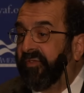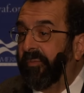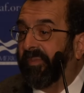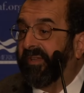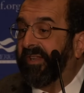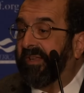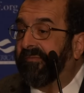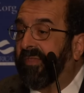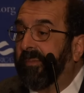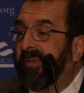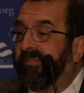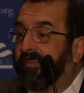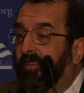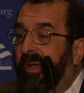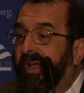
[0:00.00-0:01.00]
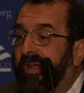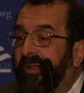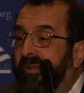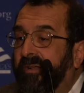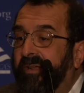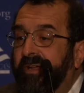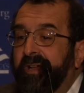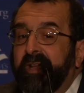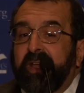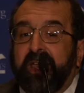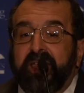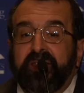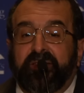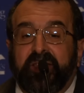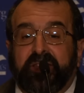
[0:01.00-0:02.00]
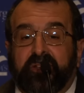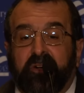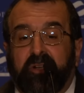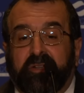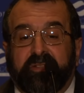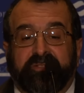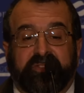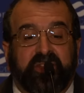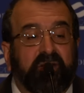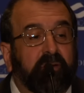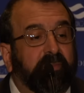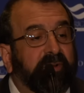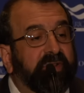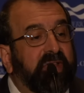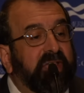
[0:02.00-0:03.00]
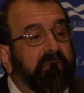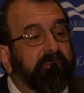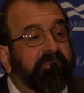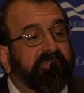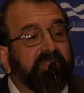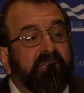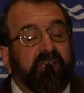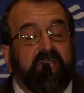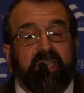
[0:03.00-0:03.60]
to believe them as well, and they call us terrible names